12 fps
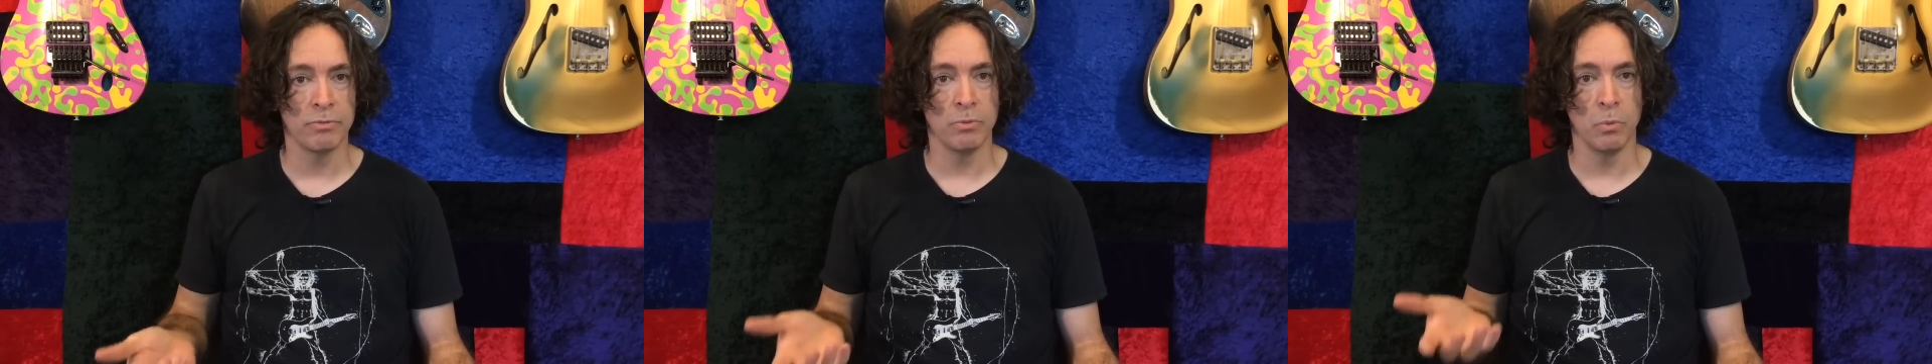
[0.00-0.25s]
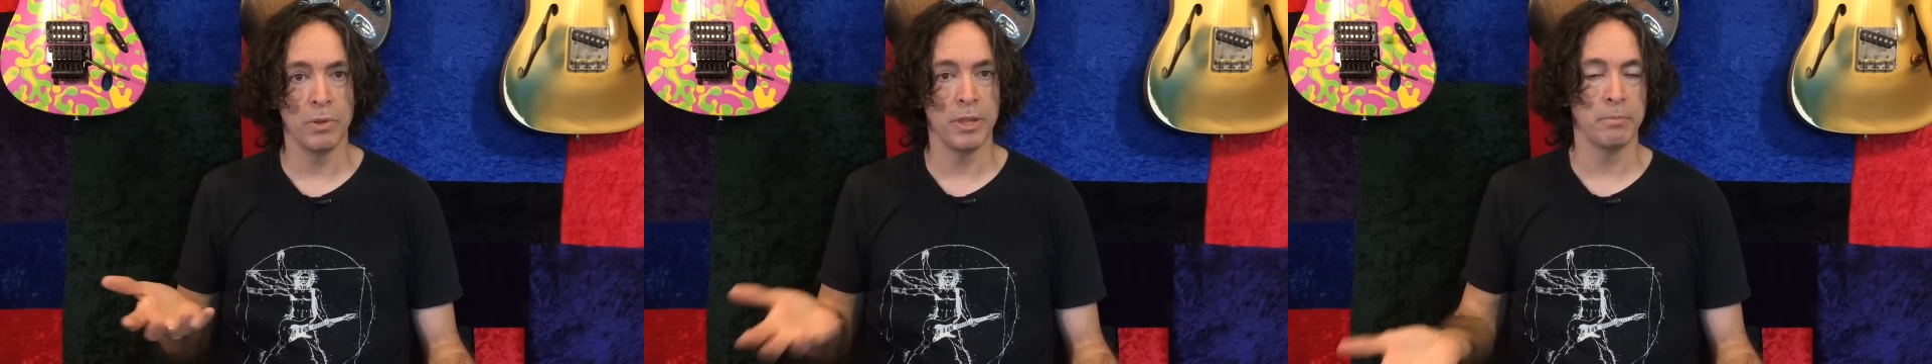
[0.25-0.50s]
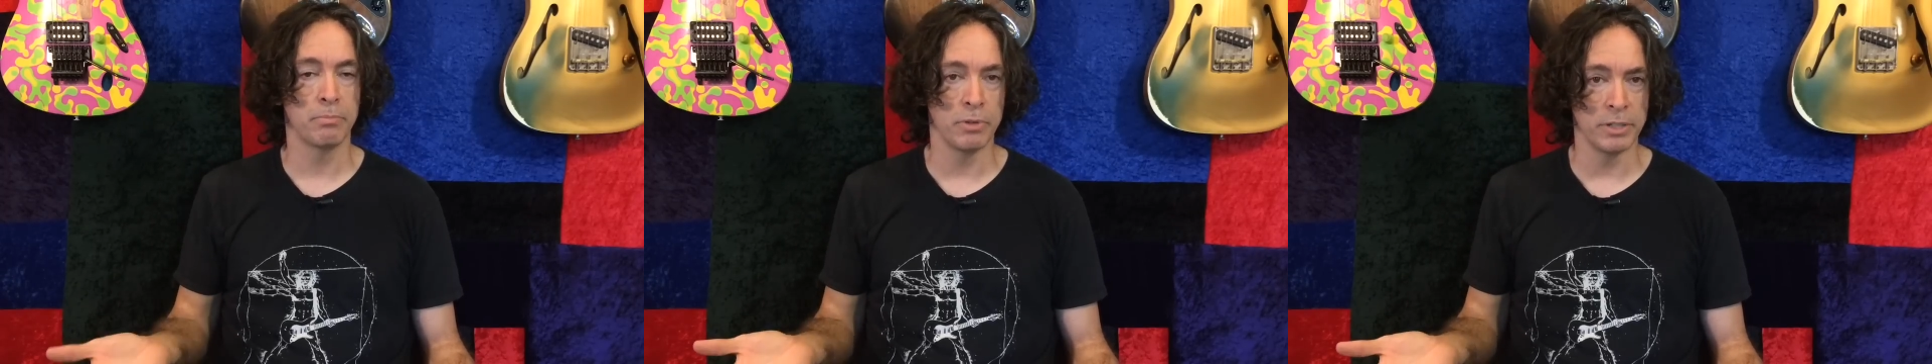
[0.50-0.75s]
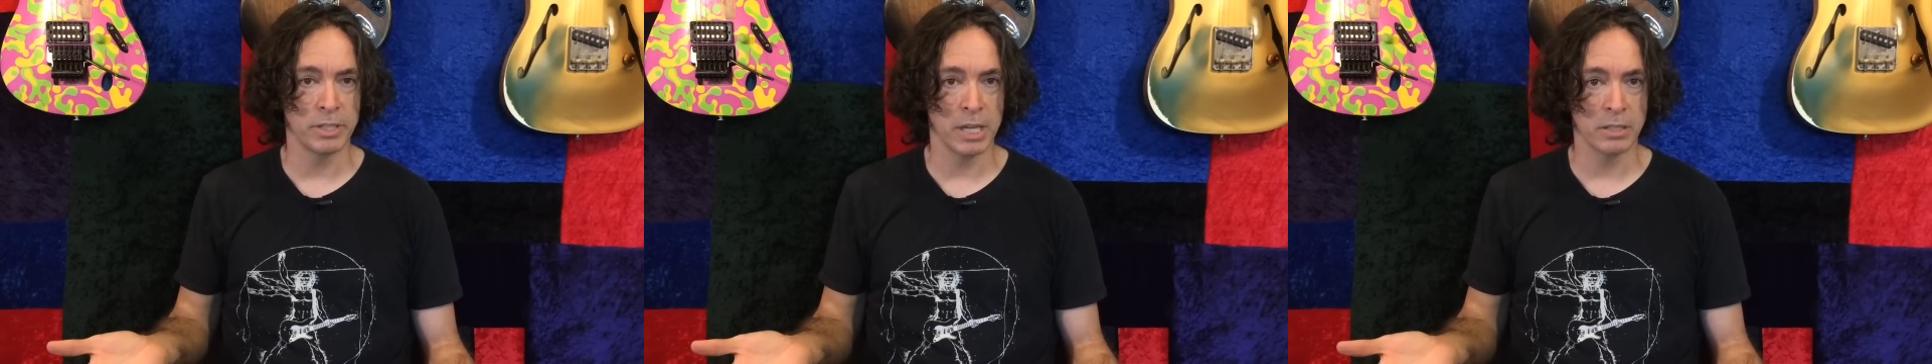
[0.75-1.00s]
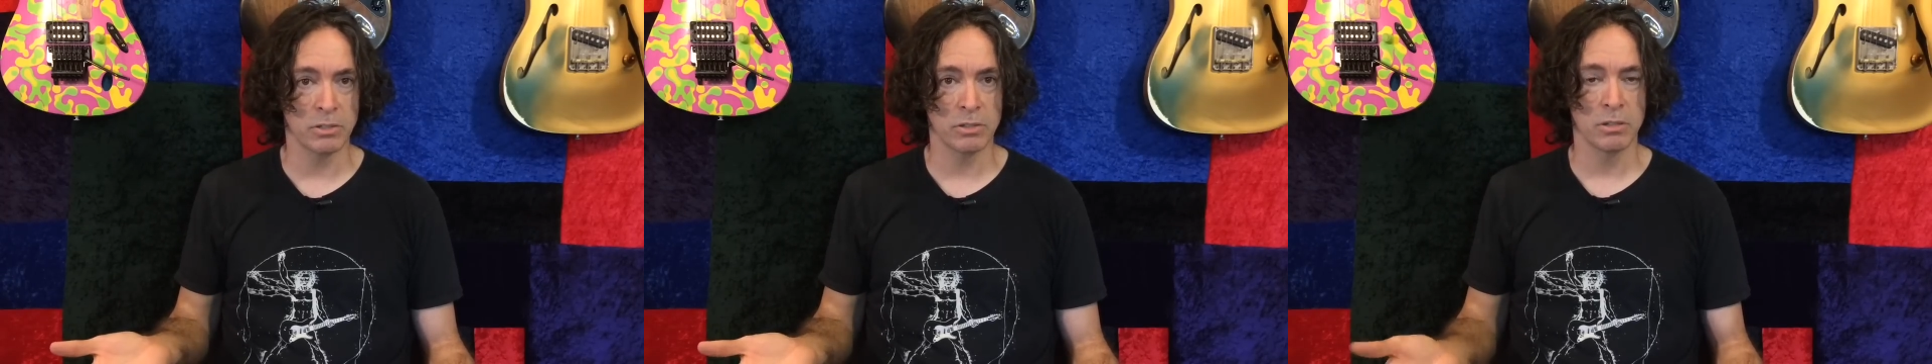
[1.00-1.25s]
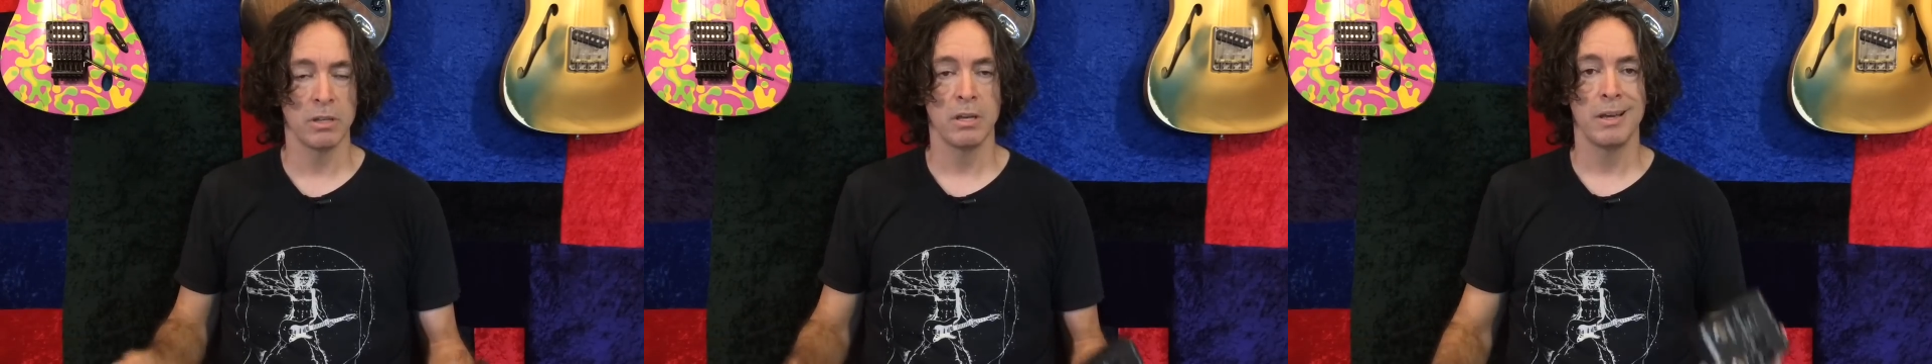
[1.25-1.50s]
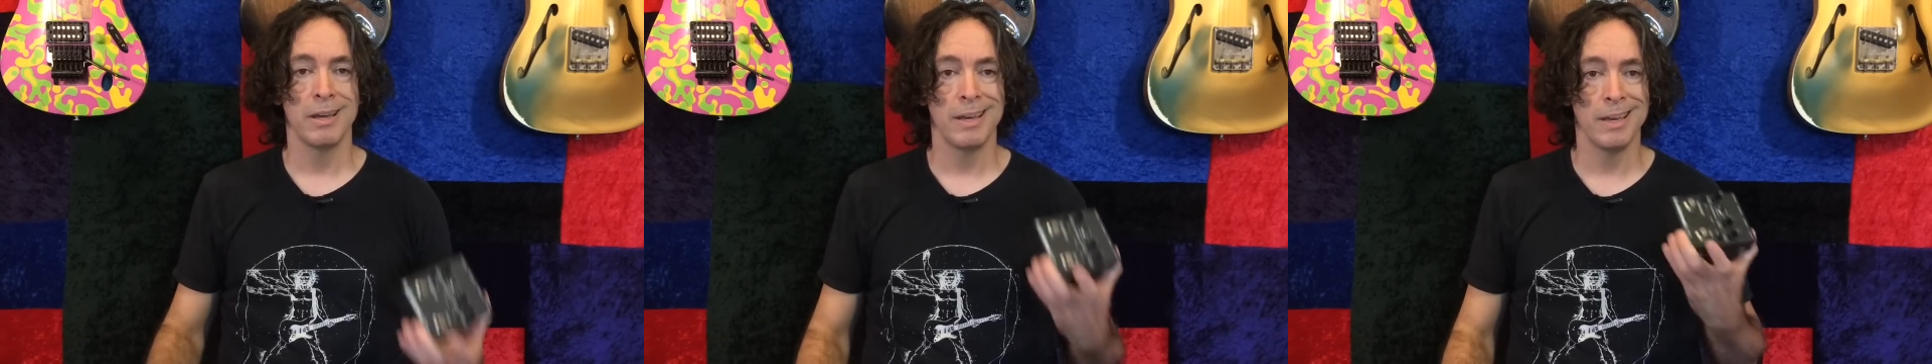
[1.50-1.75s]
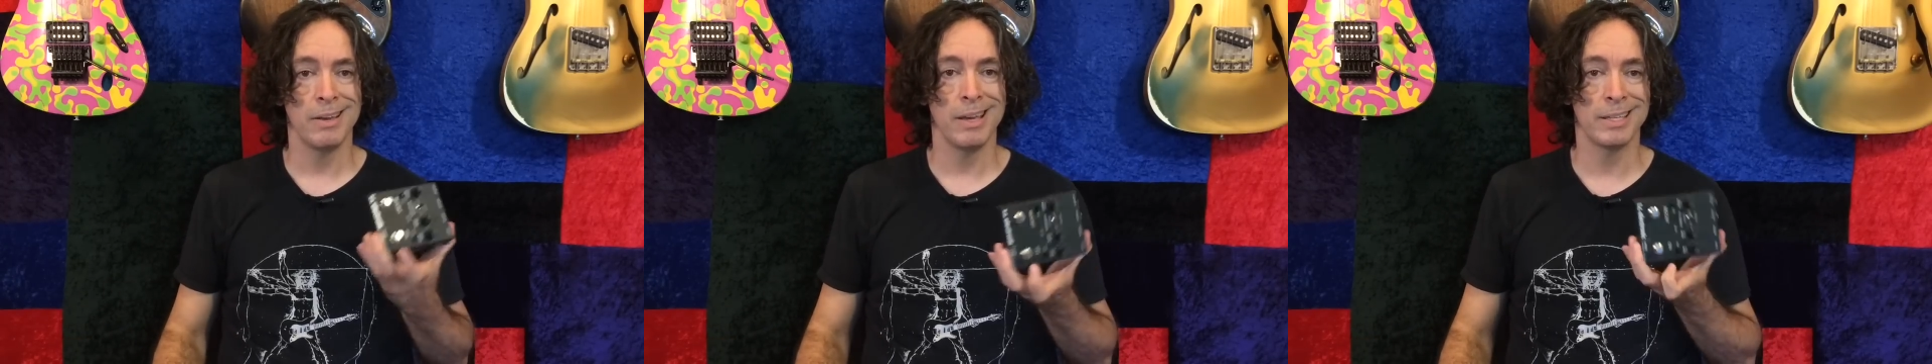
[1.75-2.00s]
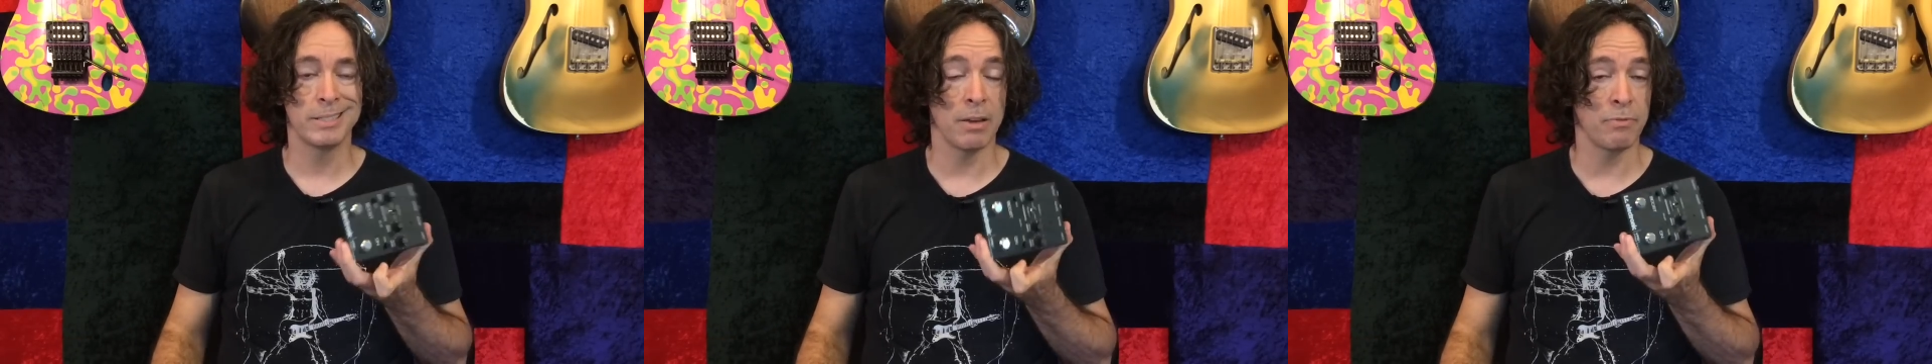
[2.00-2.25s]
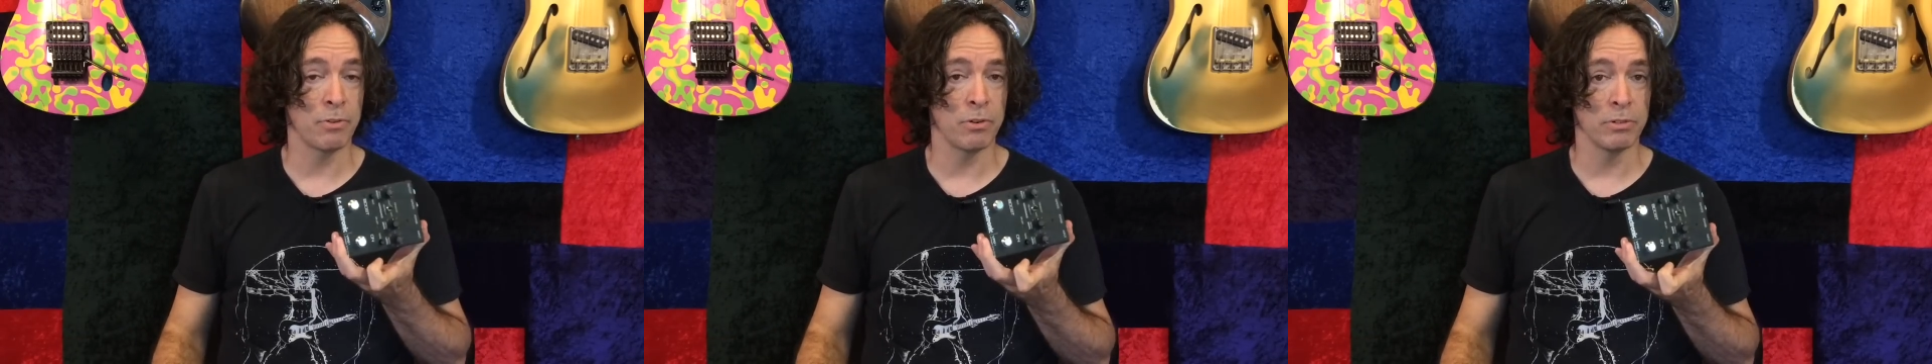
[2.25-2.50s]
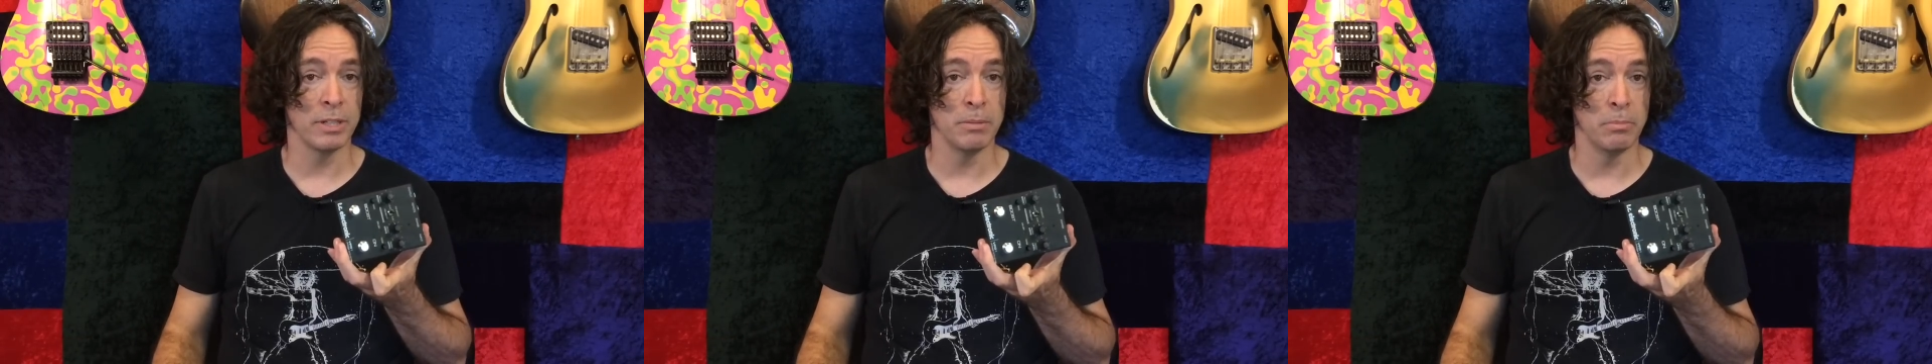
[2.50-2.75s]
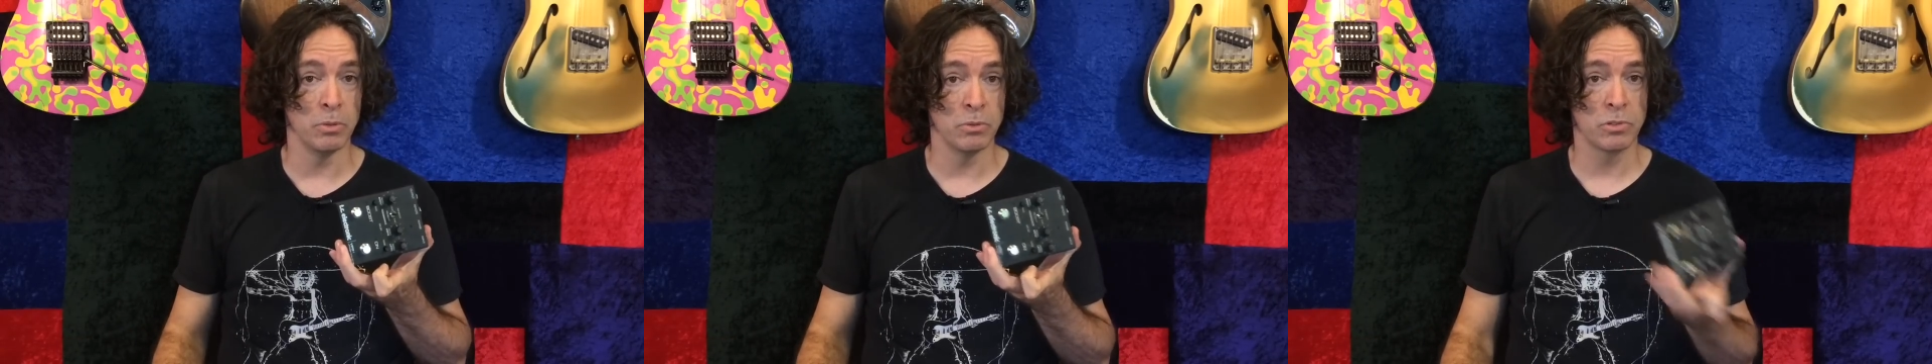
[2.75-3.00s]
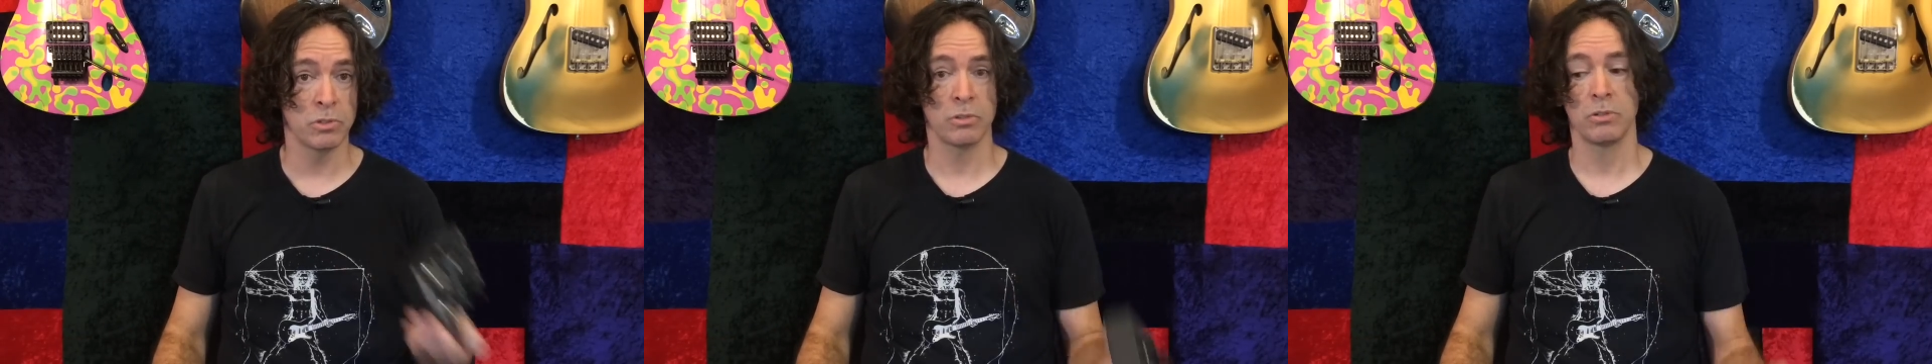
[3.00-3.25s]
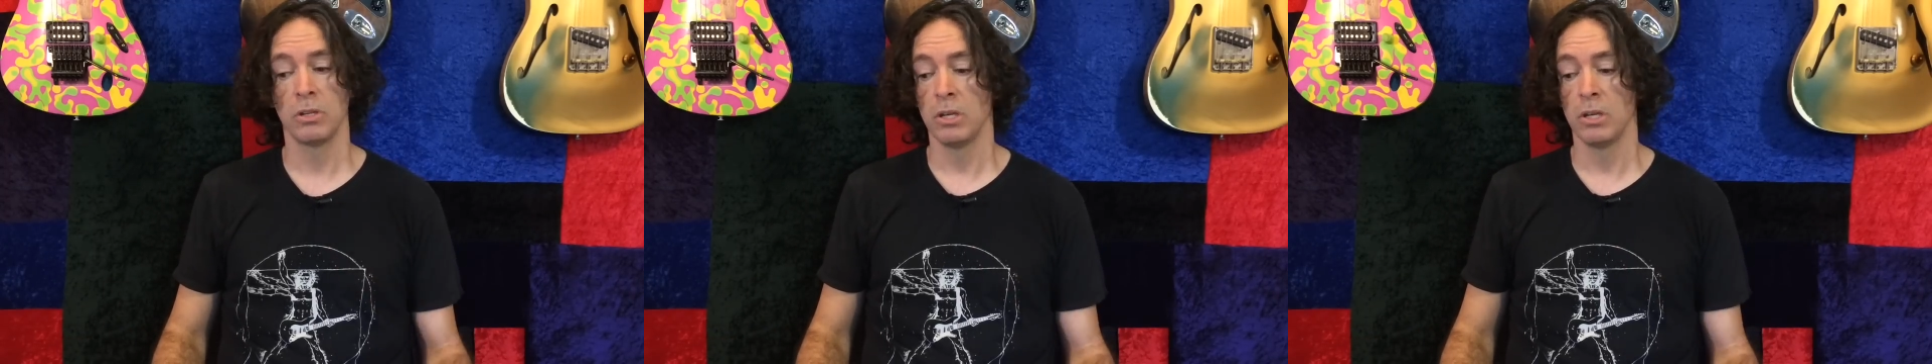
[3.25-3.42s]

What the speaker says: within presets, except for lead boosts.